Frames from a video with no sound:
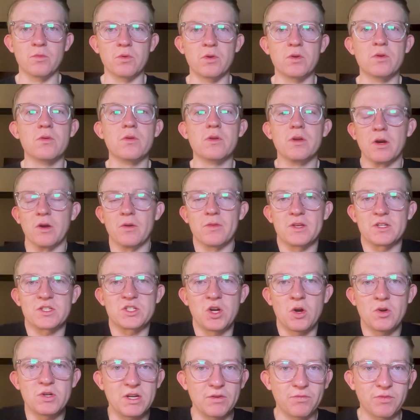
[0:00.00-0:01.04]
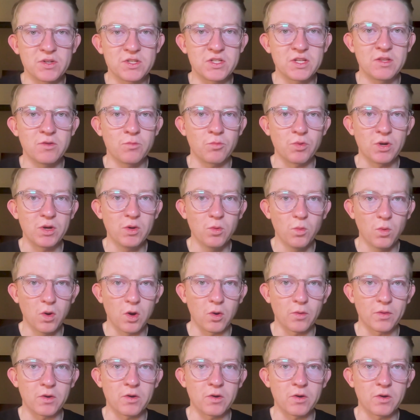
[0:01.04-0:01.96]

There's no different in the real world.